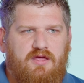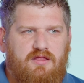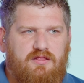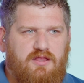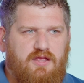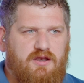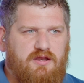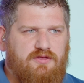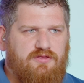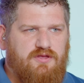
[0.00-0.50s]

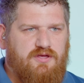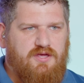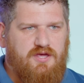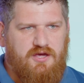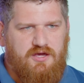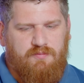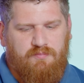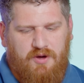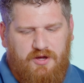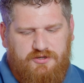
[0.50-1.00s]
letting the
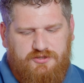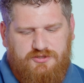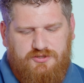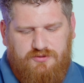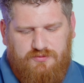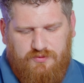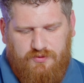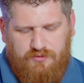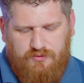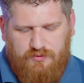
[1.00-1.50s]
kick punch
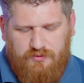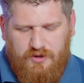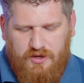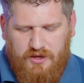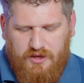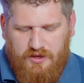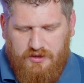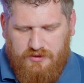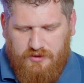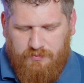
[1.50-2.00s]
through
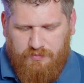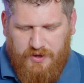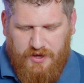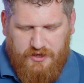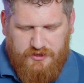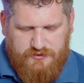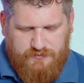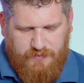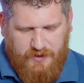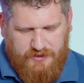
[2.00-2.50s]
the
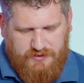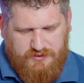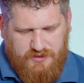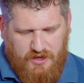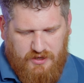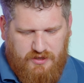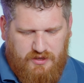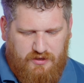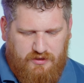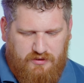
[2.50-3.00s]
bass by
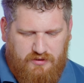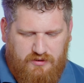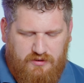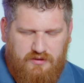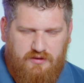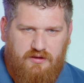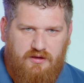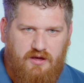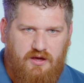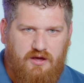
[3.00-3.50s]
ducking
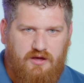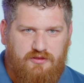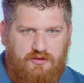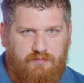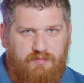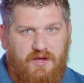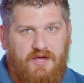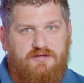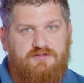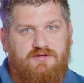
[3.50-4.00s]

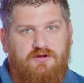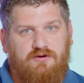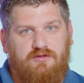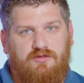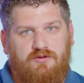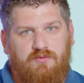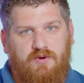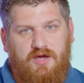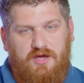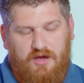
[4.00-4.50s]
the bass out of
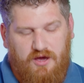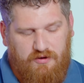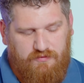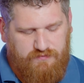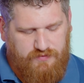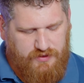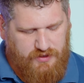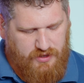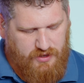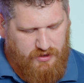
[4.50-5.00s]
the way
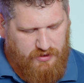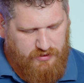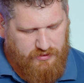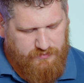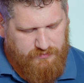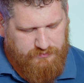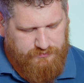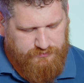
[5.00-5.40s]
of the kick.